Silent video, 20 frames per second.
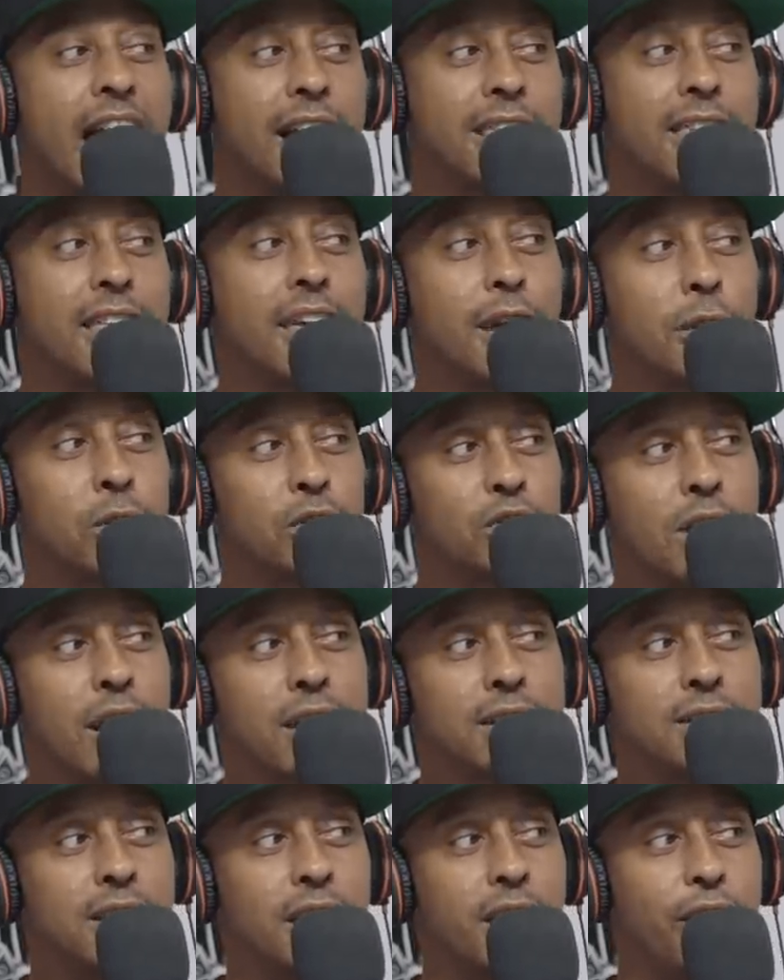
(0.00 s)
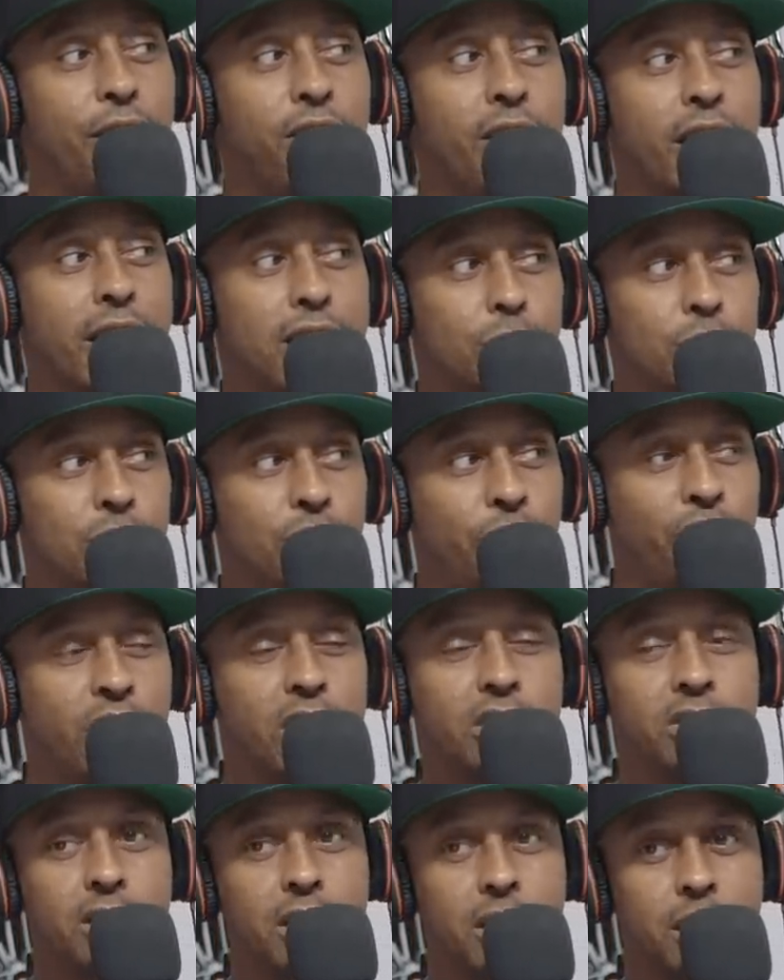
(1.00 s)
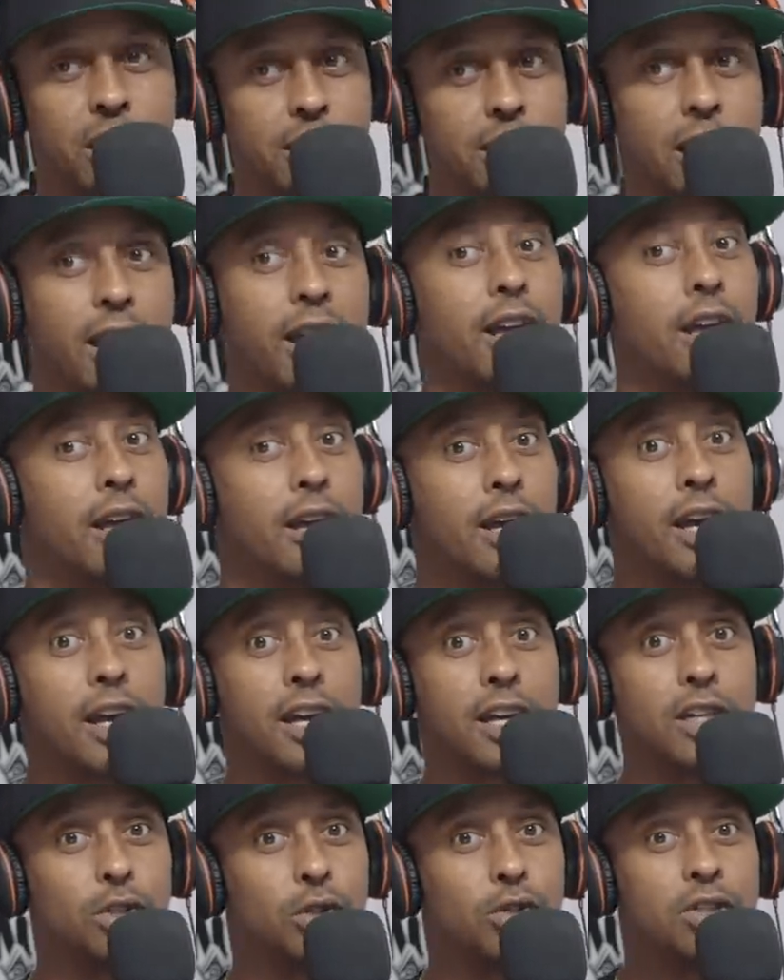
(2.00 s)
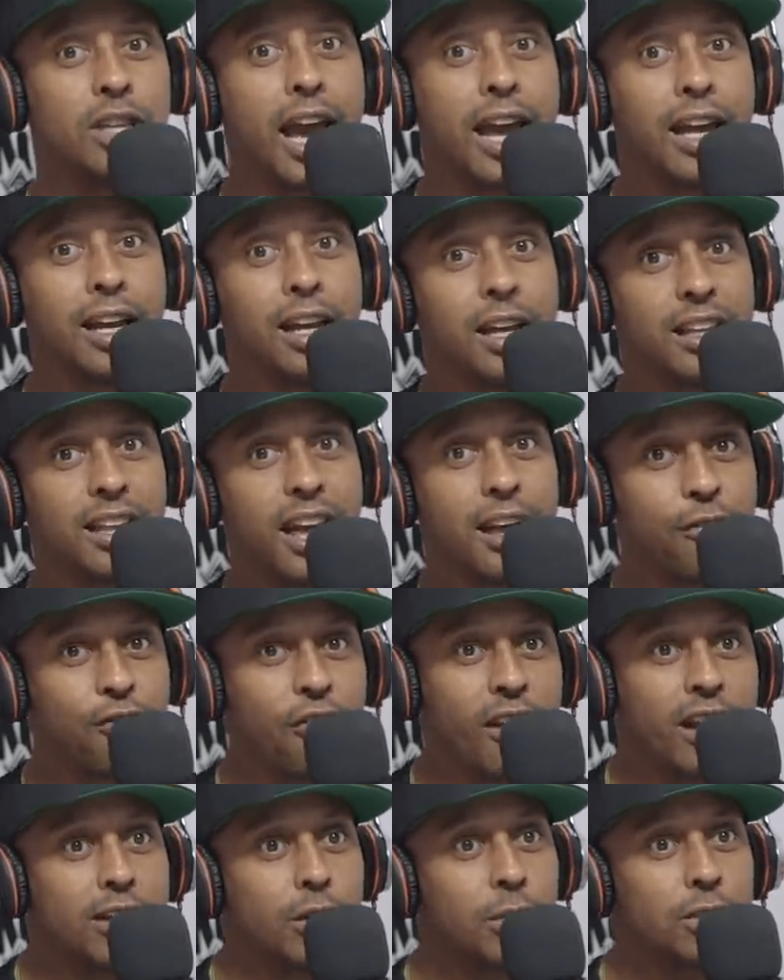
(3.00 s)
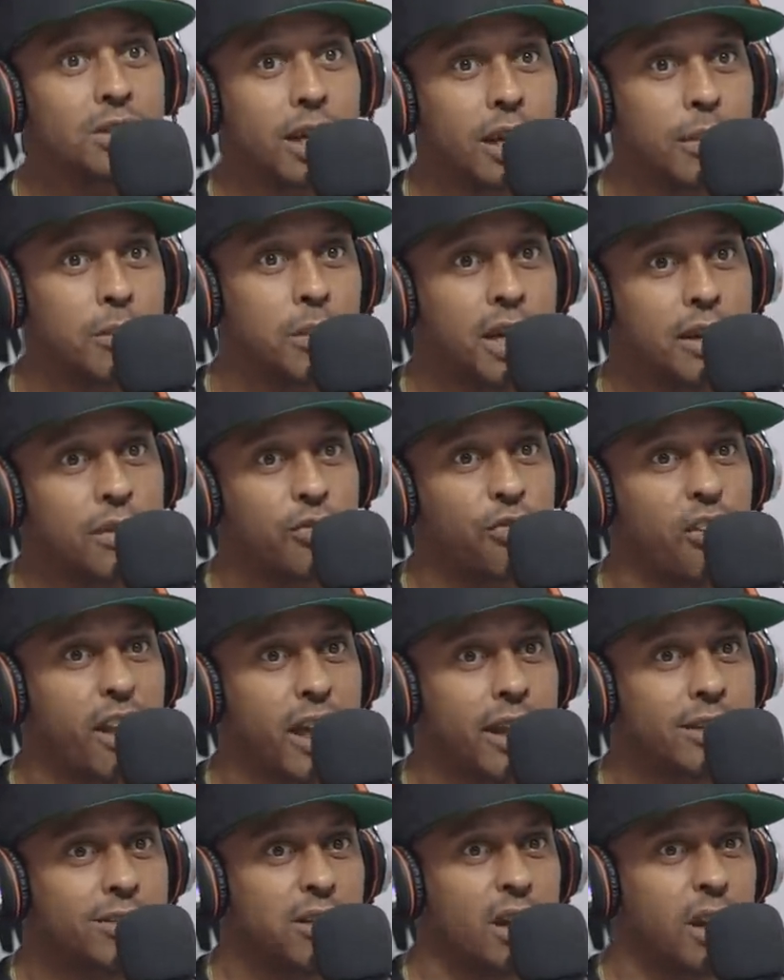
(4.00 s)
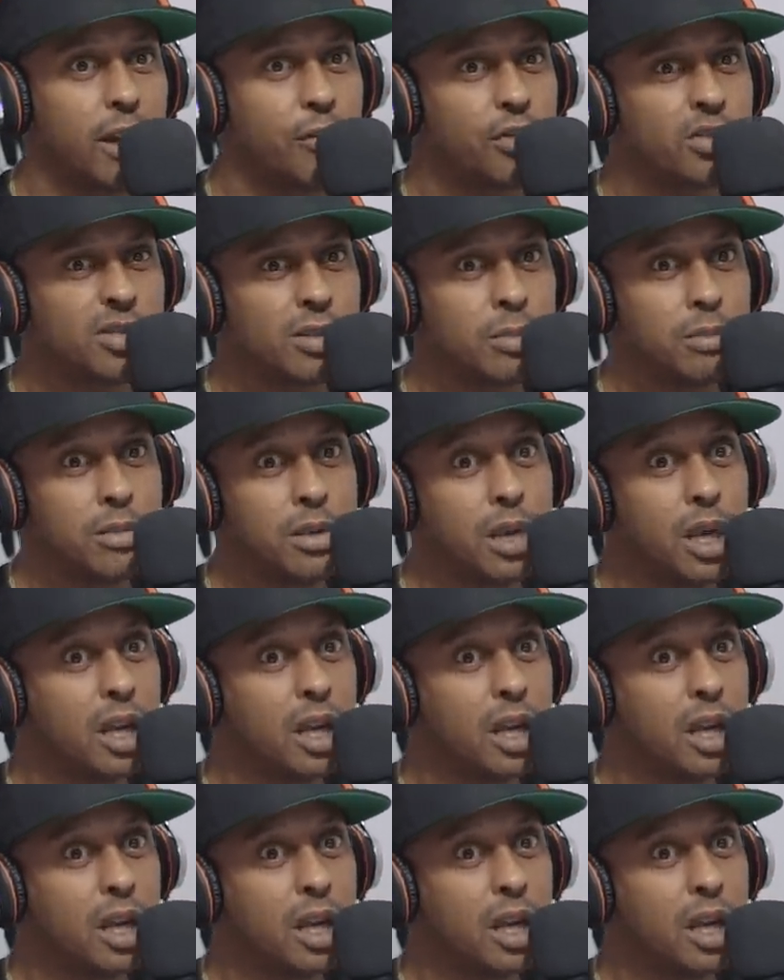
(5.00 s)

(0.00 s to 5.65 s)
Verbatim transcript: I think he was trying to see if Flex was fishing. He's like, because you see how he looked at Flex. He was like, me and Flex looking for some